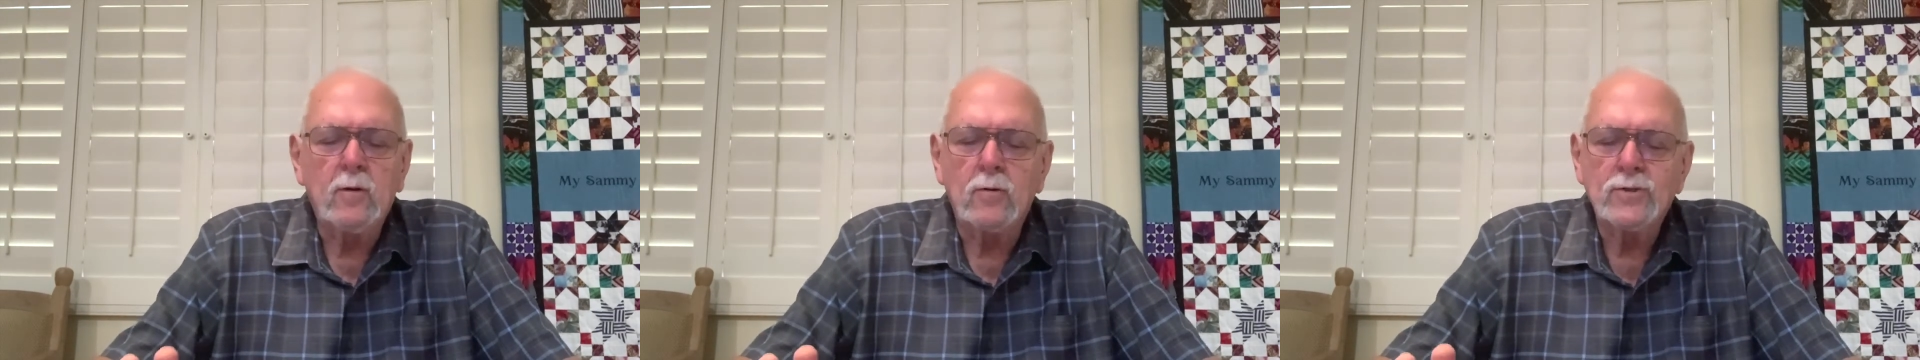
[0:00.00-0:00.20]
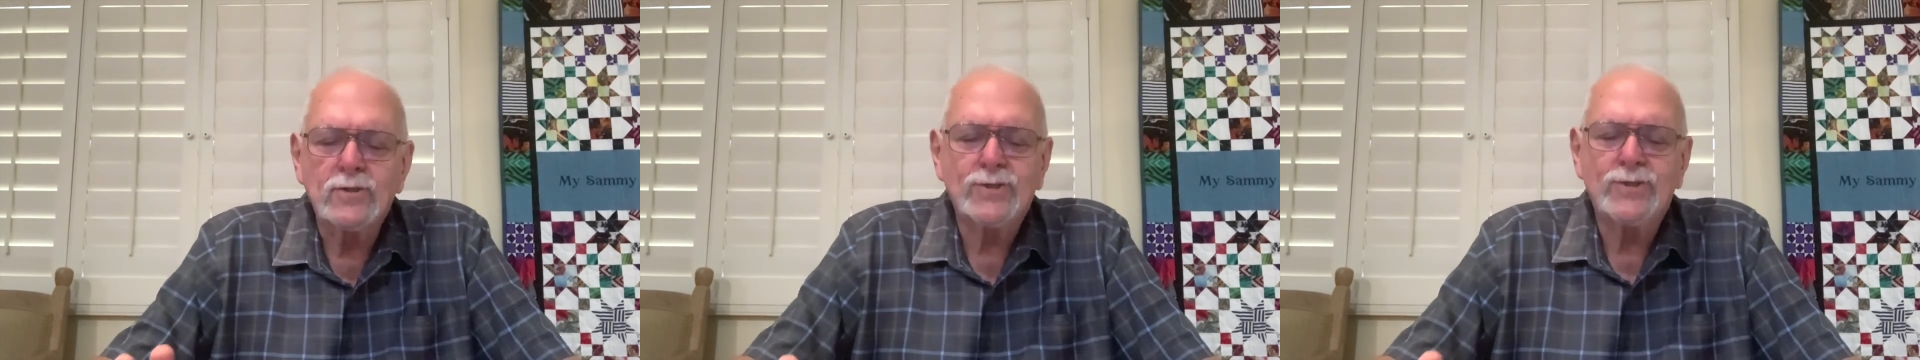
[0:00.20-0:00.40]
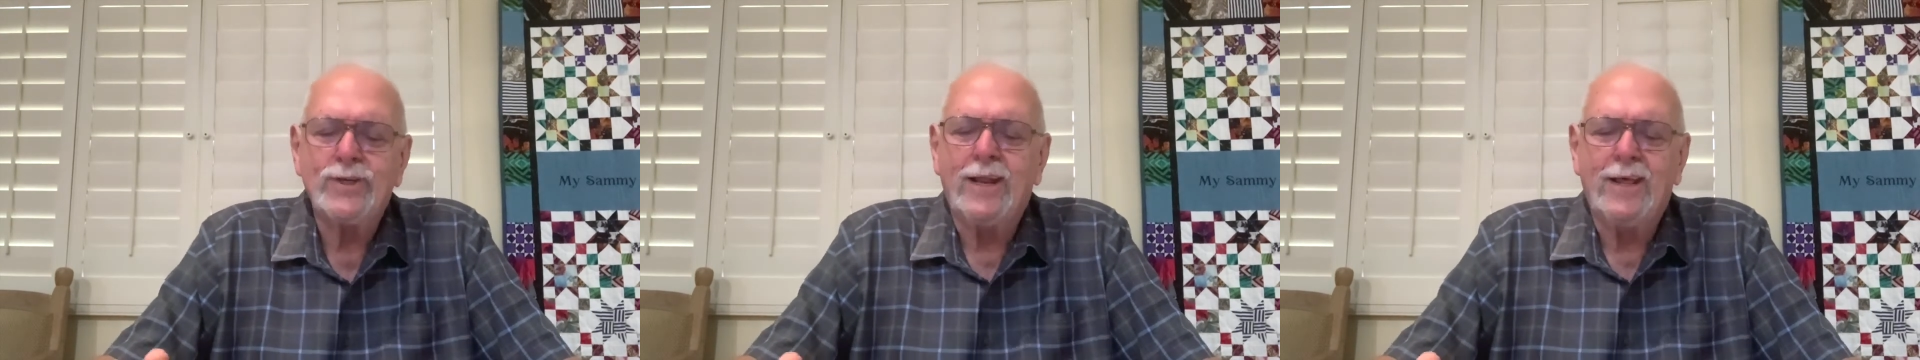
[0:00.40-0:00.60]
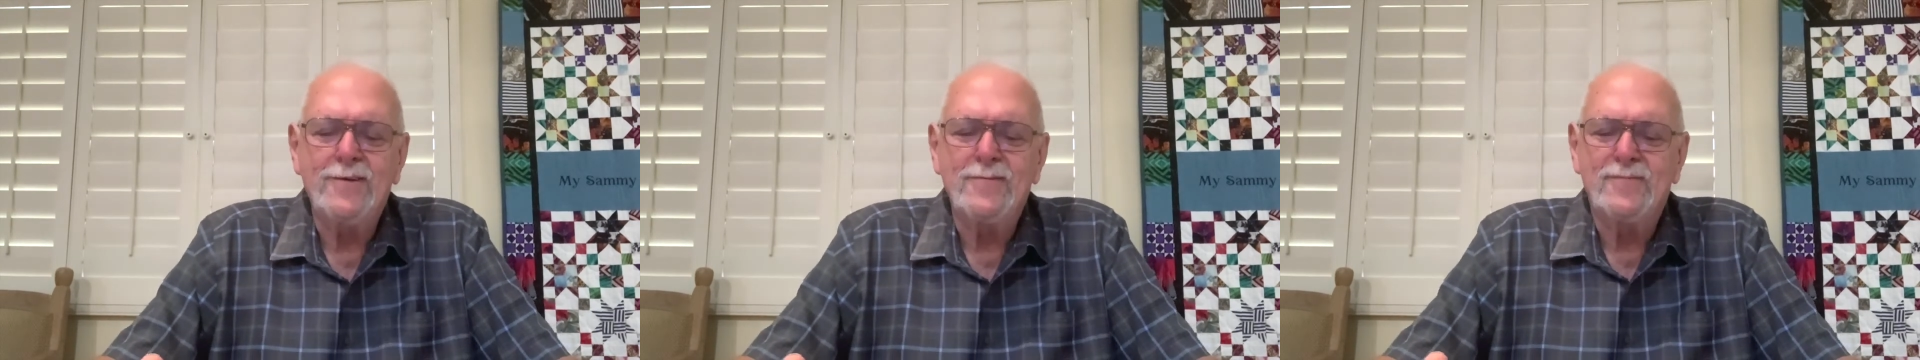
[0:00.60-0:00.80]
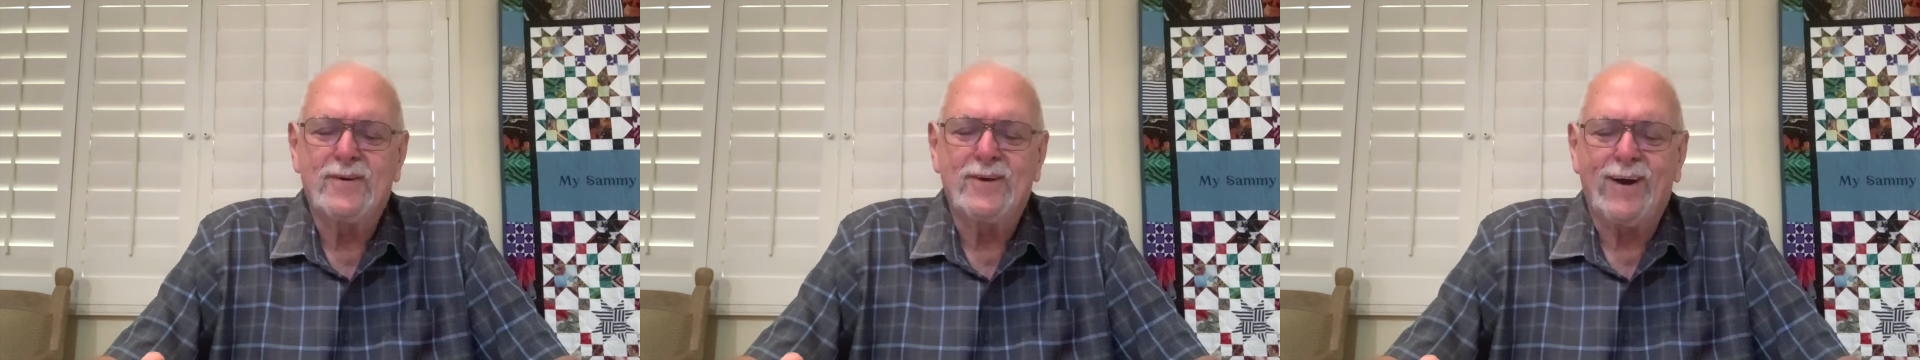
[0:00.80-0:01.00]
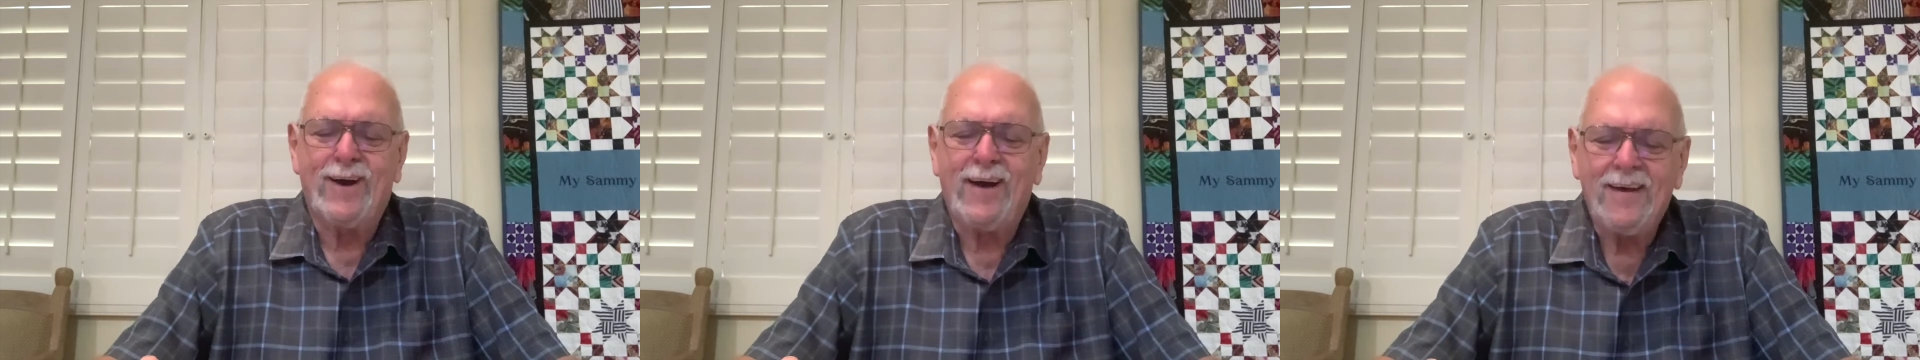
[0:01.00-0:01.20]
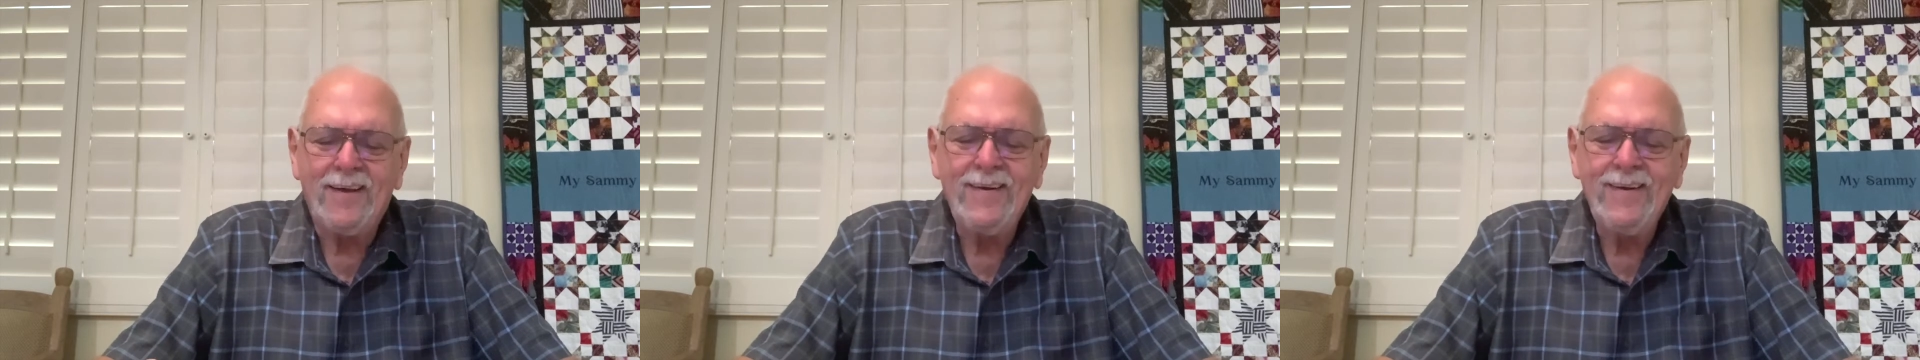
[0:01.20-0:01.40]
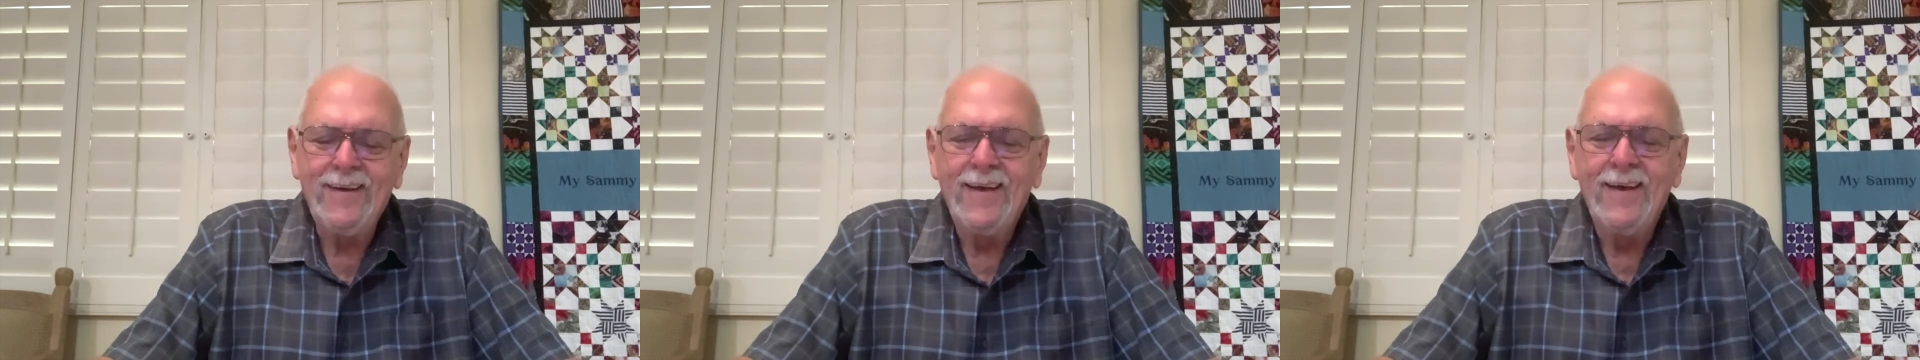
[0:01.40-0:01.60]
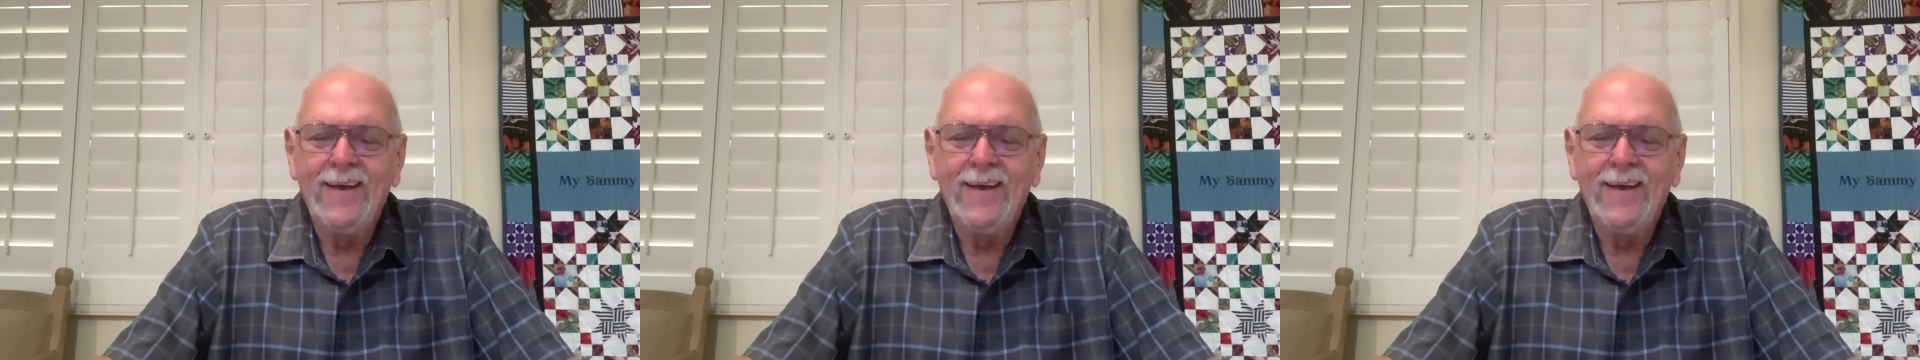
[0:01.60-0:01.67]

O city of God.